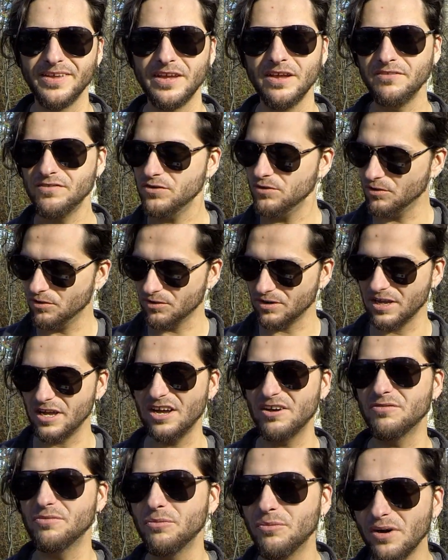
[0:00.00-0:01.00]
If you don't
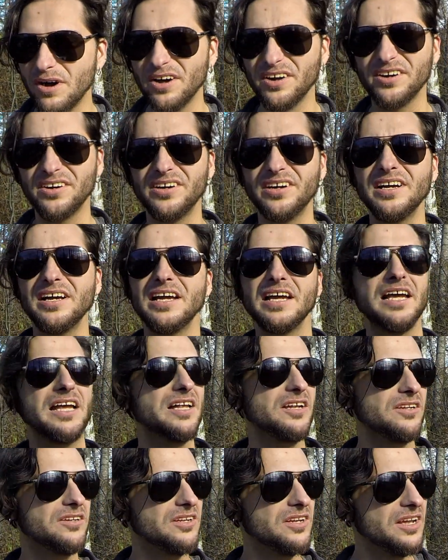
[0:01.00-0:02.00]
have water
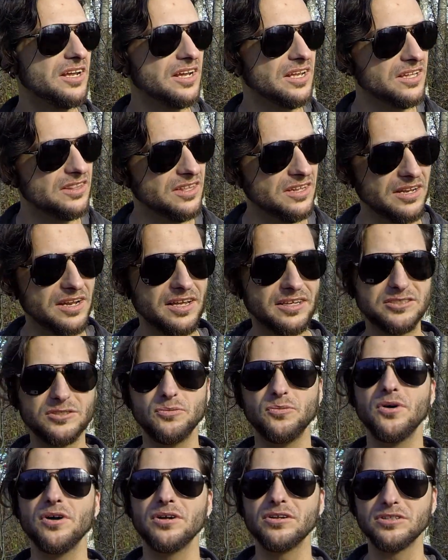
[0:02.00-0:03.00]
and the next
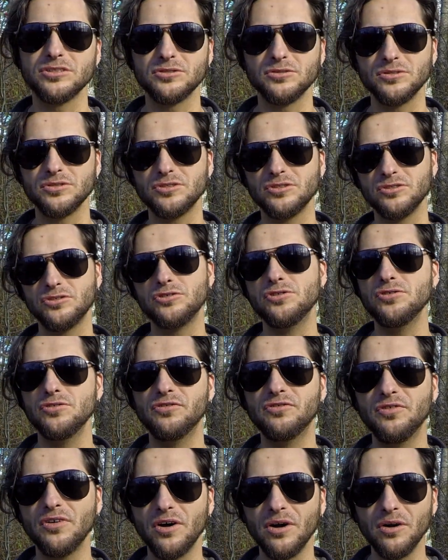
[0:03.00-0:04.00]
water source is too
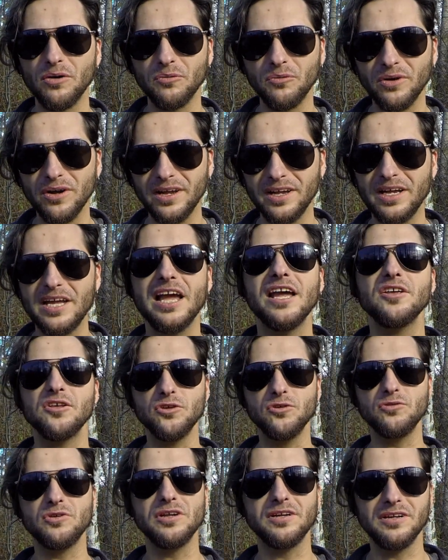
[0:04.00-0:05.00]
far away,
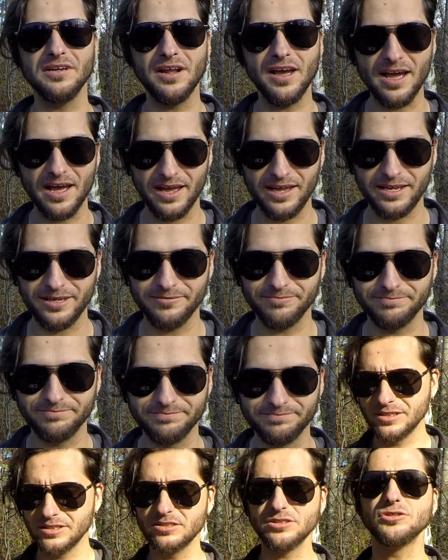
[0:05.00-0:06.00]
you can die.
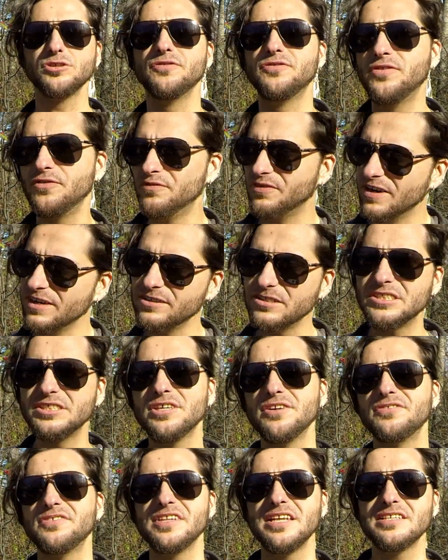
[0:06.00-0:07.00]
So if you find
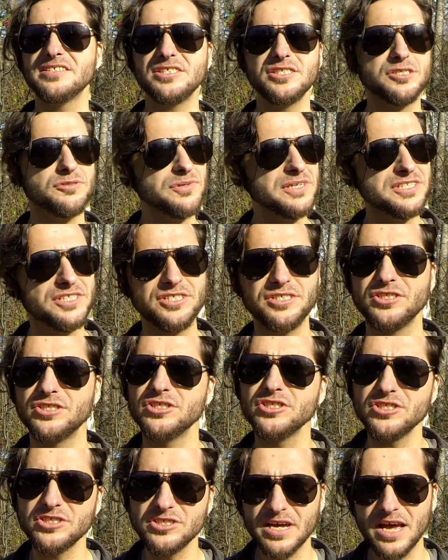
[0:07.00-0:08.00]
yourself in that situation,
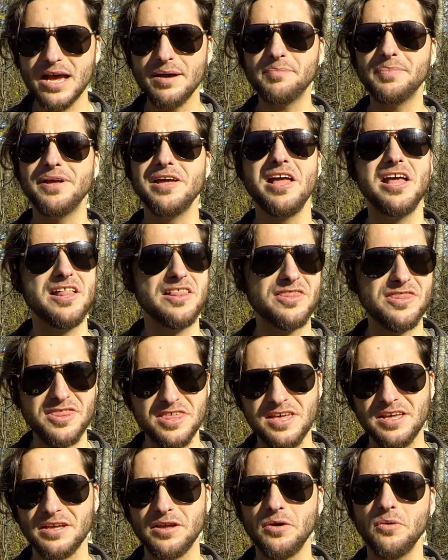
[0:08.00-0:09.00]
just stop and
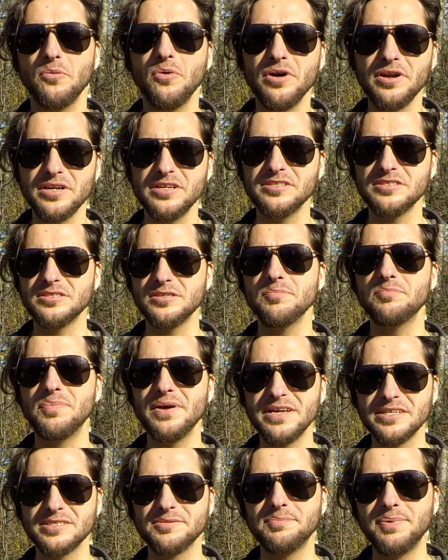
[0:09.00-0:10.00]
think, what is the
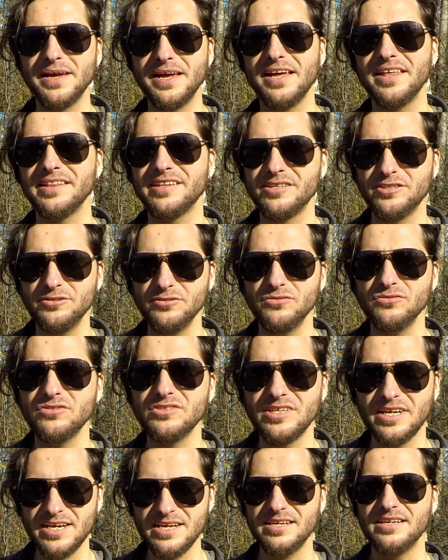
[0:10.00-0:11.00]
best path to
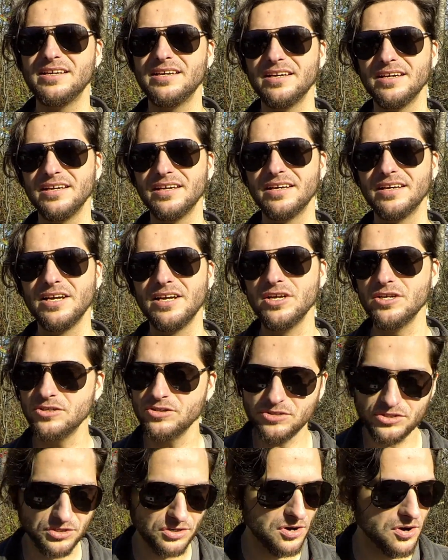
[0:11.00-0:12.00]
take? You
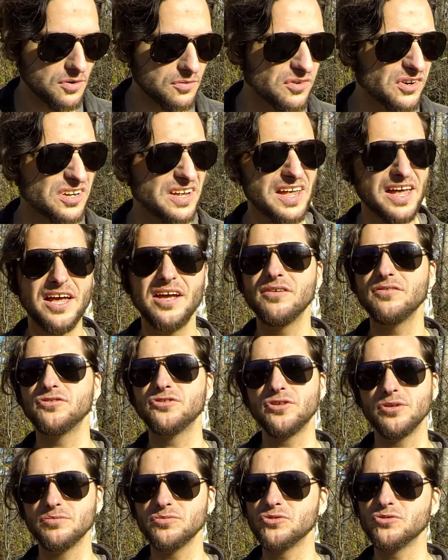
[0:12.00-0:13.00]
should already have
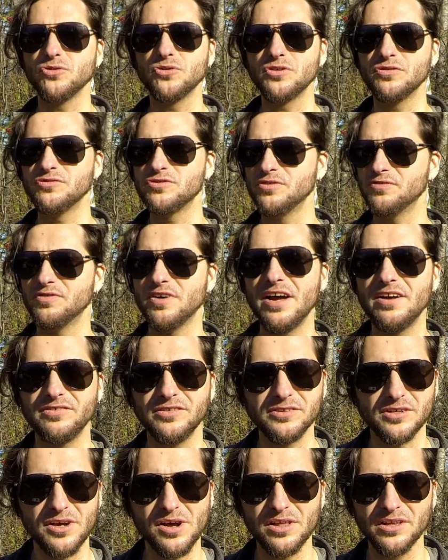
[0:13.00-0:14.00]
some sort of survival
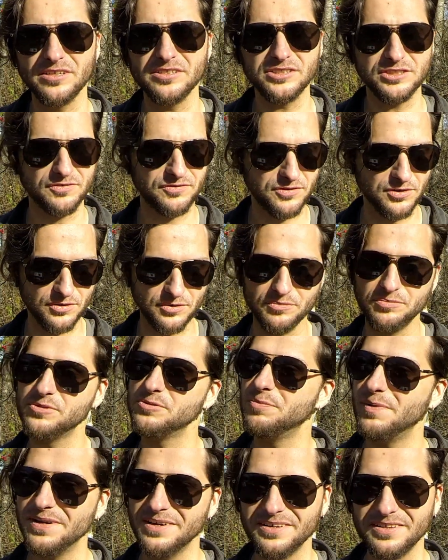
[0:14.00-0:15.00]
knowledge. If you're
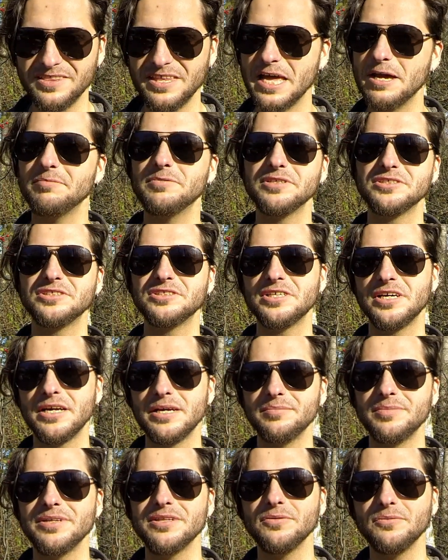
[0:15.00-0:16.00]
spending that much
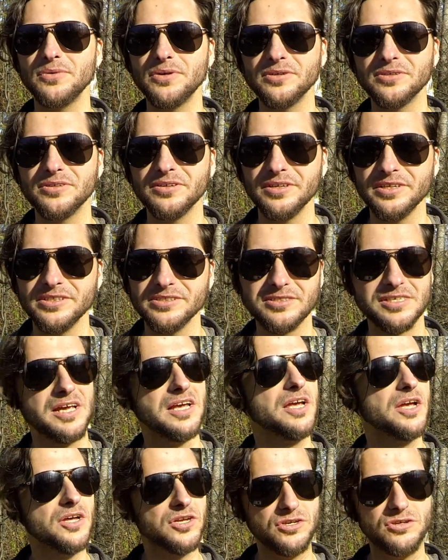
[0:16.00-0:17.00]
time in the wilderness,
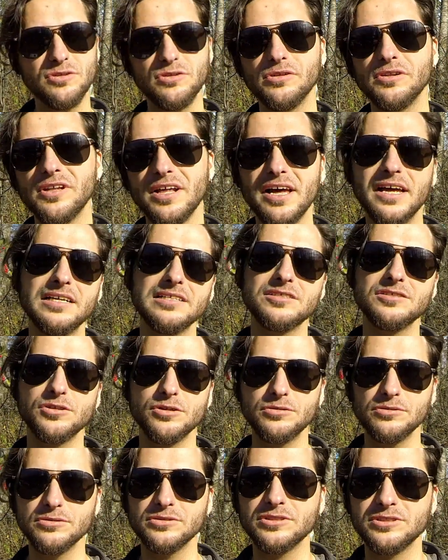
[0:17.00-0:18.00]
utilize
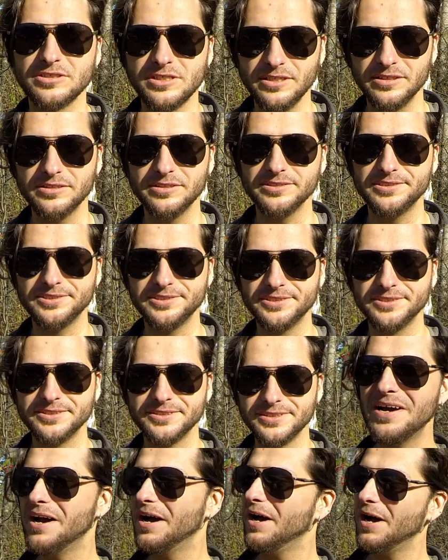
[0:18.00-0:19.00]
those skills.
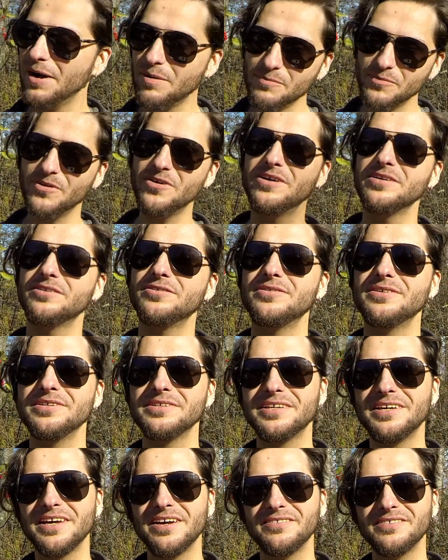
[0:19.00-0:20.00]
I'm Wandering
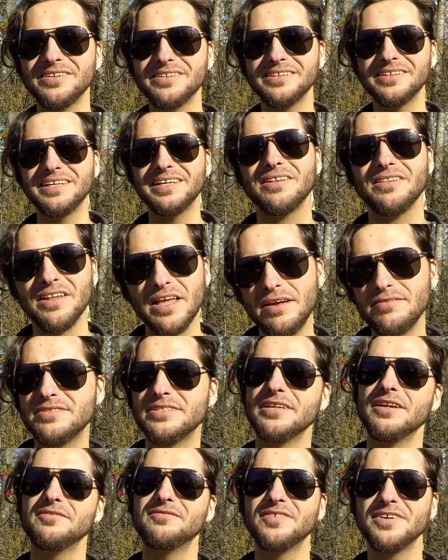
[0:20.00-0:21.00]
Kevin. Life's
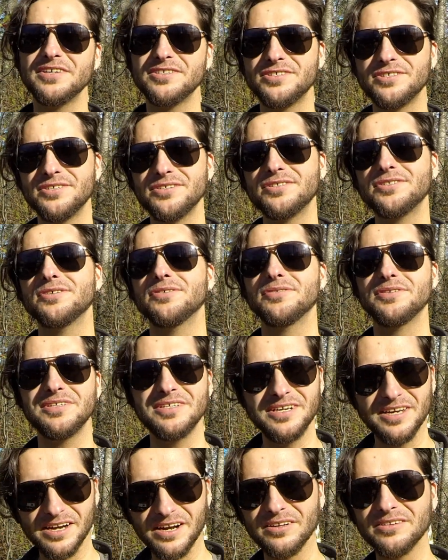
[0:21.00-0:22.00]
an adventure, so
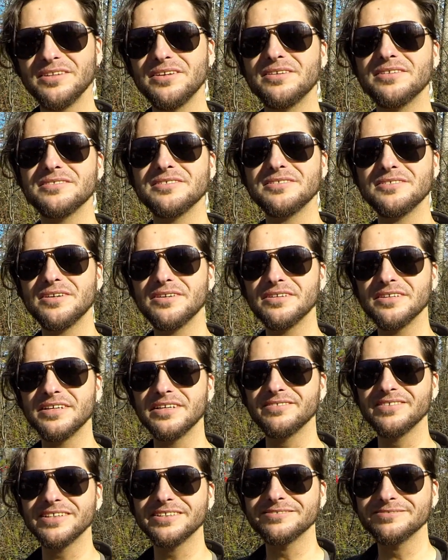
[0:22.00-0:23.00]
get out there and start
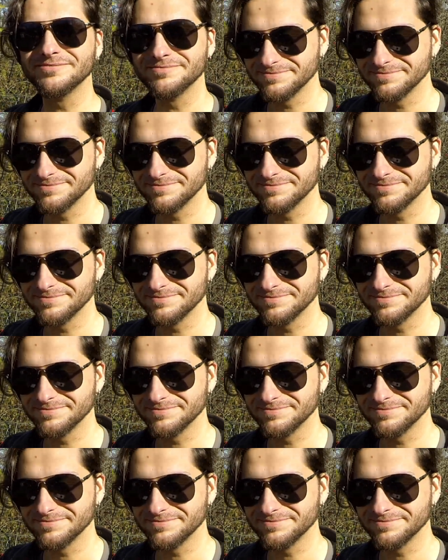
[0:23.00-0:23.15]
living.